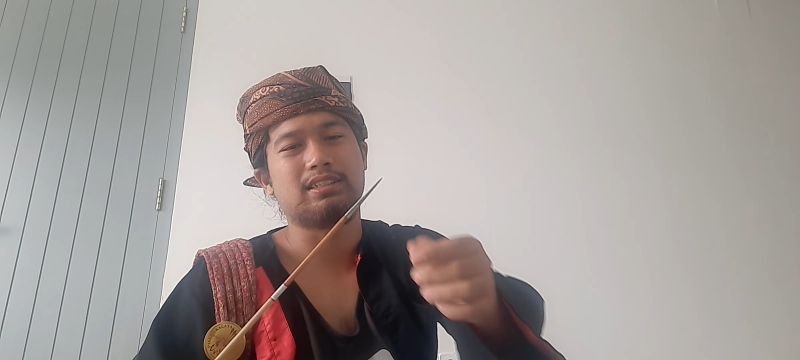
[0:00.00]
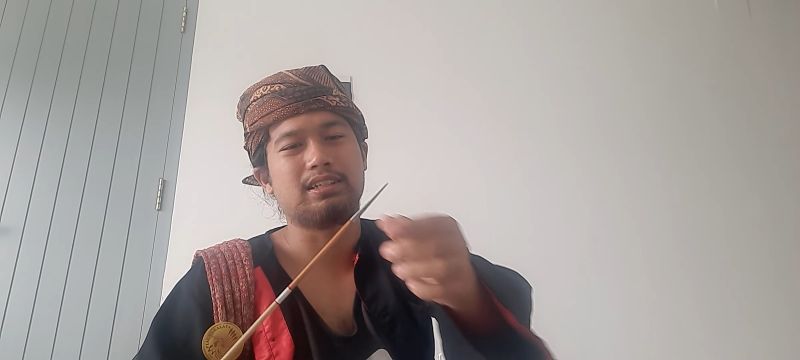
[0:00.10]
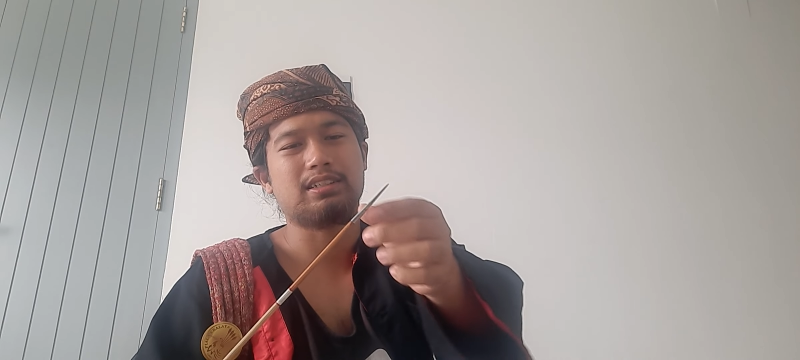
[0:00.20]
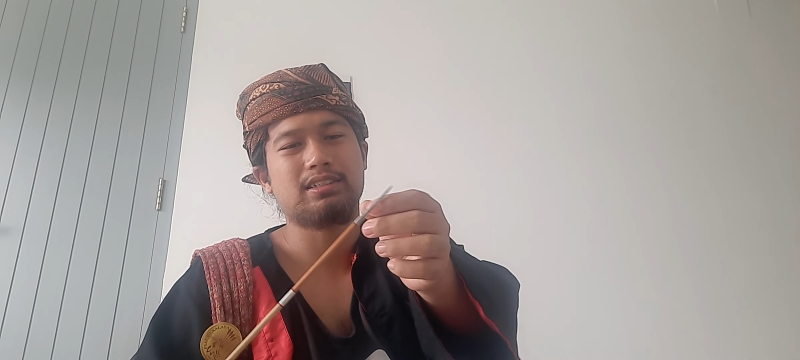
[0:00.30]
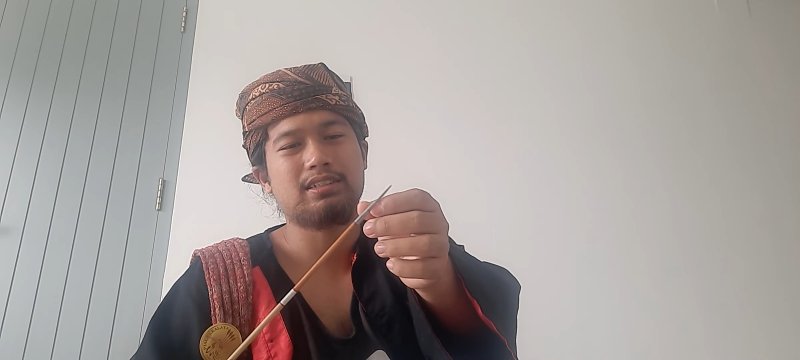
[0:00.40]

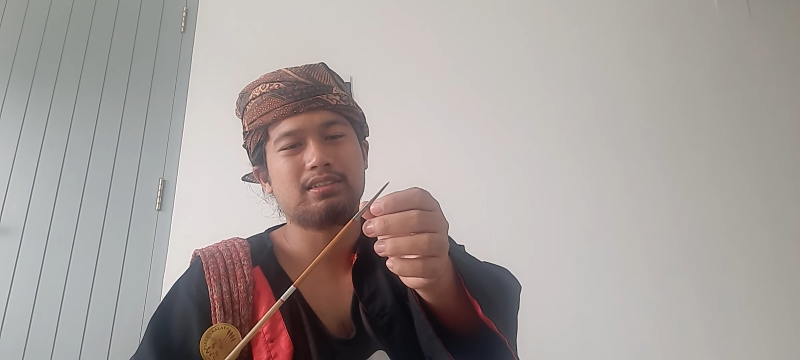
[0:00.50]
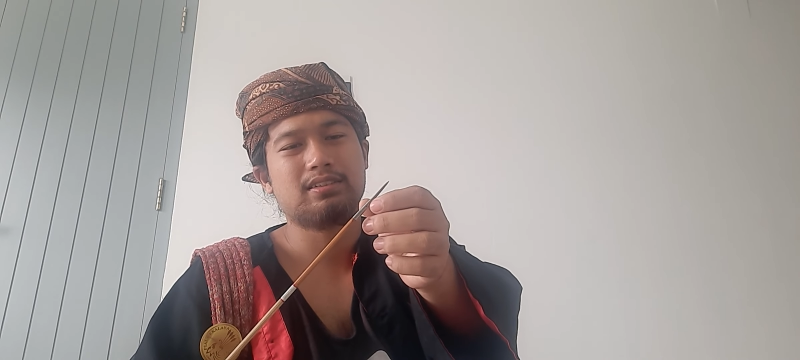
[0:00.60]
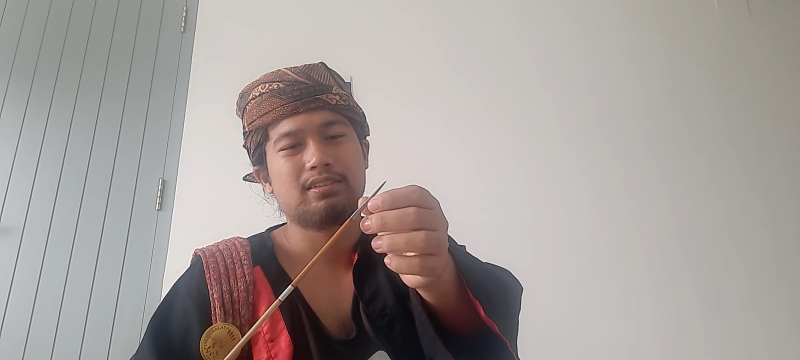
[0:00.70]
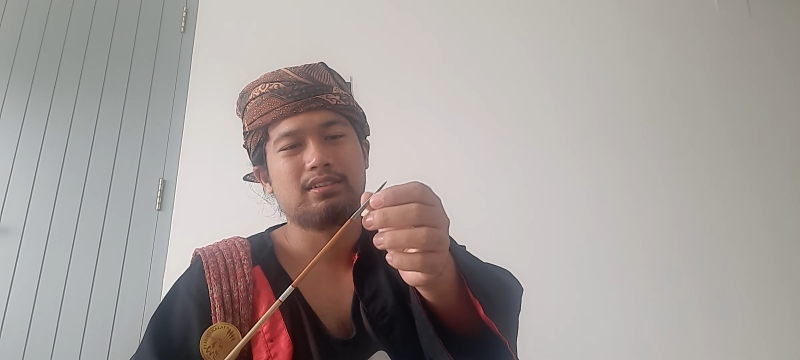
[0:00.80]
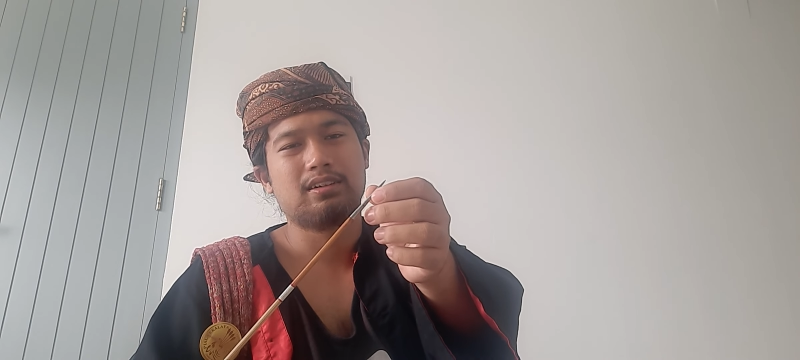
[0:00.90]
just
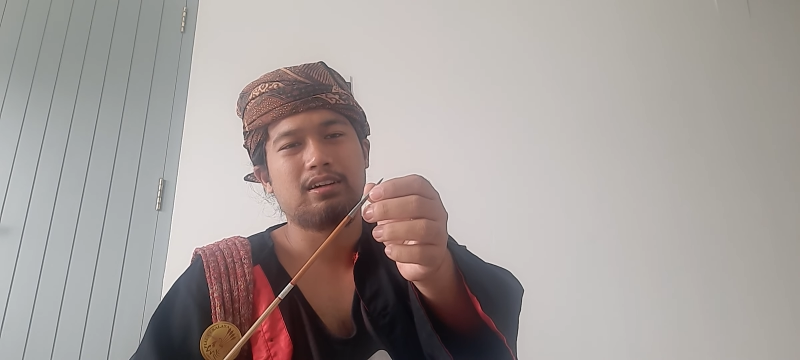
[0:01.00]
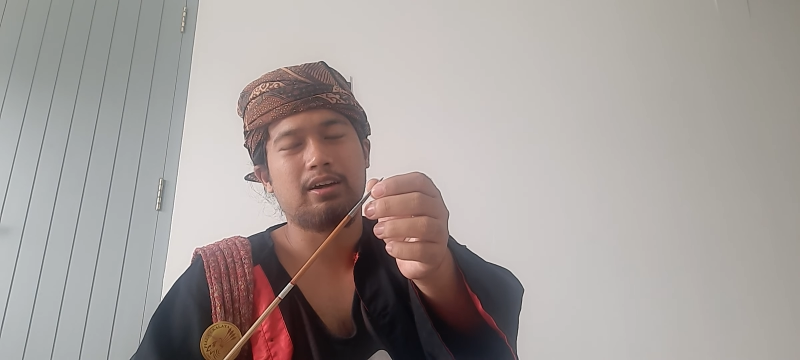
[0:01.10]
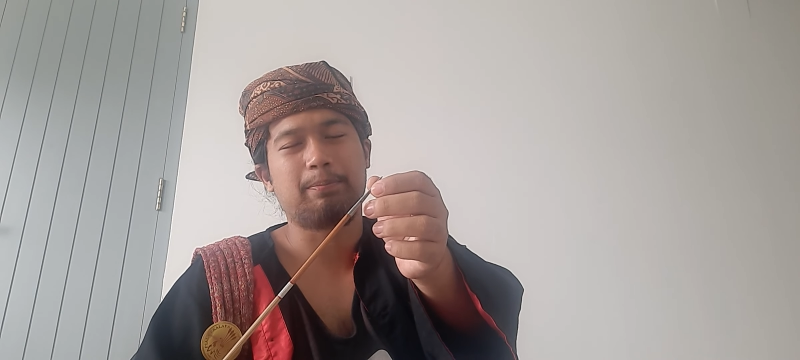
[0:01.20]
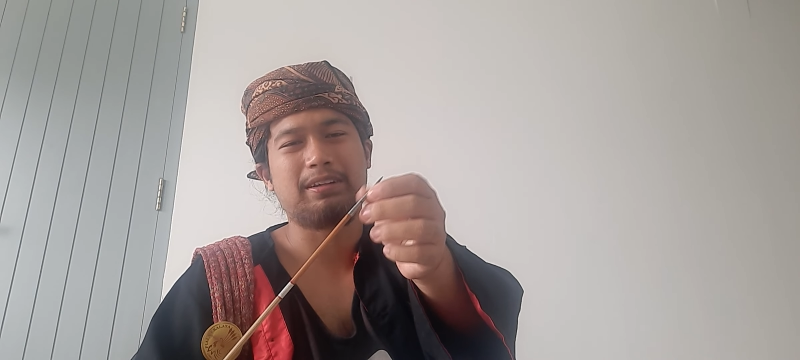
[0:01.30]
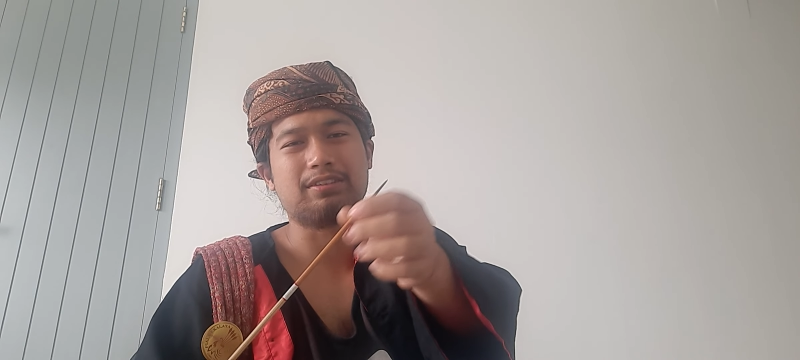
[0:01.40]

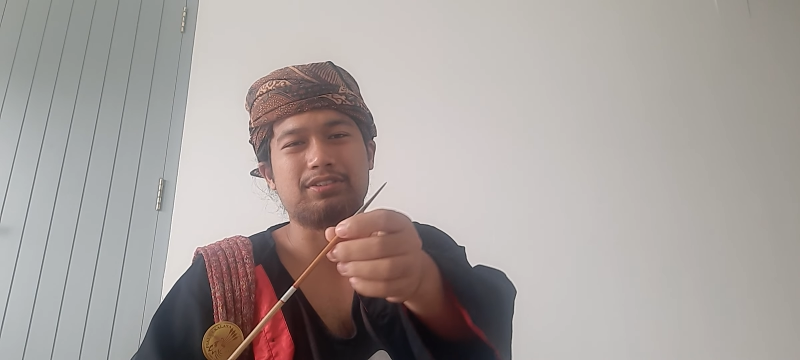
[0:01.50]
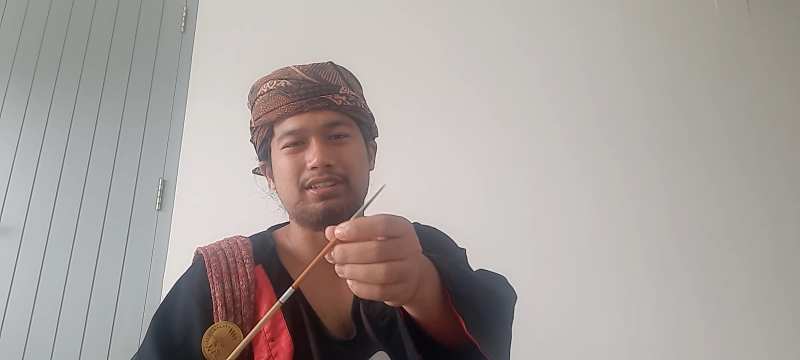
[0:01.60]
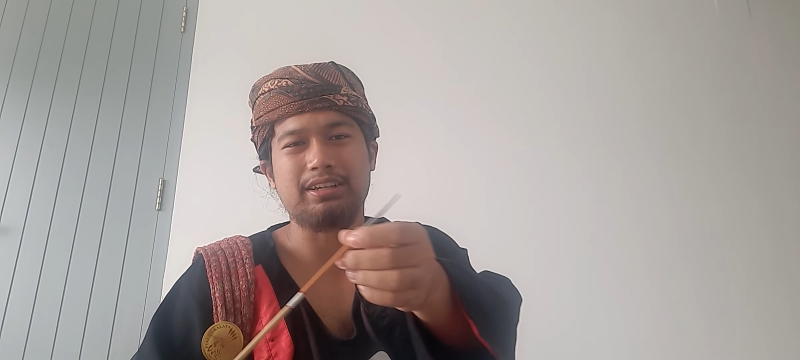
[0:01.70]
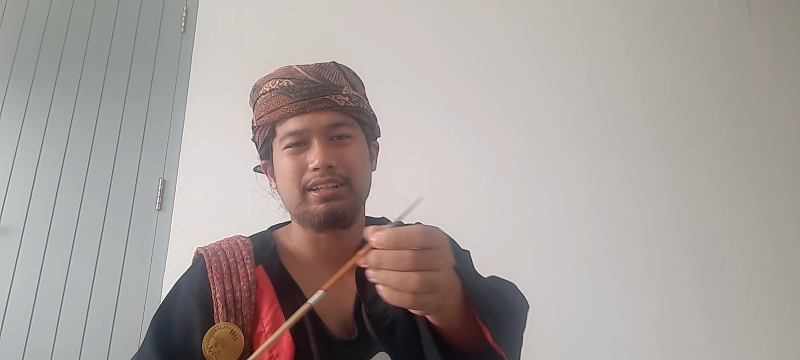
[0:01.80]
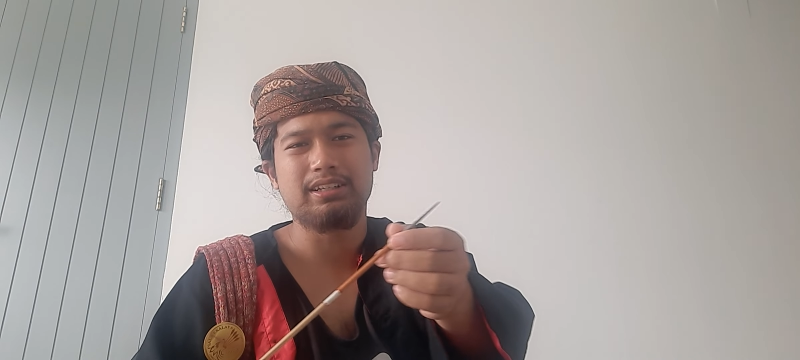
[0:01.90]
a piece of
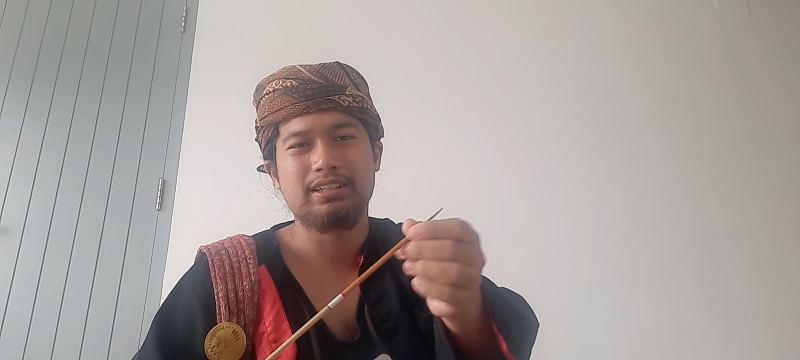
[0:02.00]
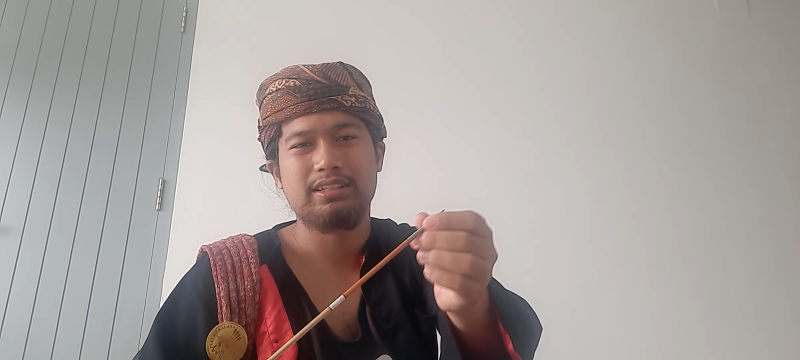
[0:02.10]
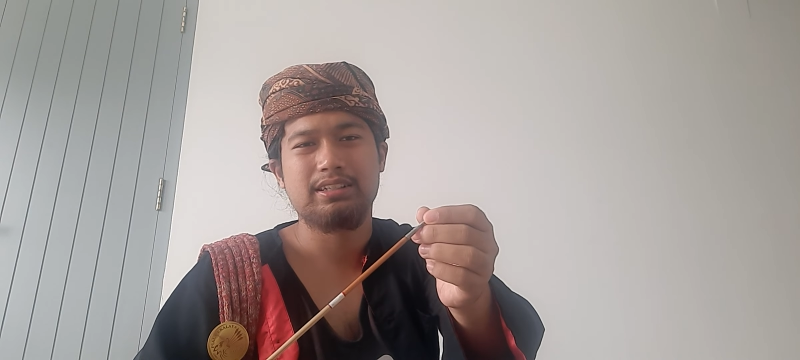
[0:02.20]
steel,